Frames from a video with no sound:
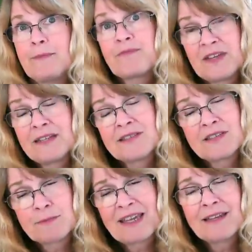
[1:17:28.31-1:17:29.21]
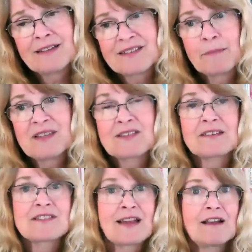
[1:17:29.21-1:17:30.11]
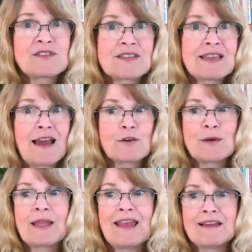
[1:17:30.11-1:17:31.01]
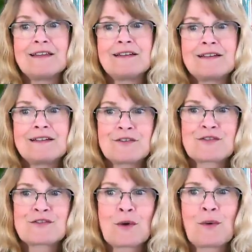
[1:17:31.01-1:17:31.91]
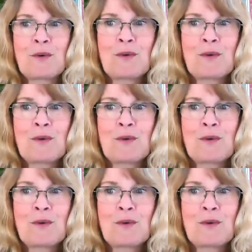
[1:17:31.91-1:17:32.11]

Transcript: Venus is making a semi-sextile to Saturn, and so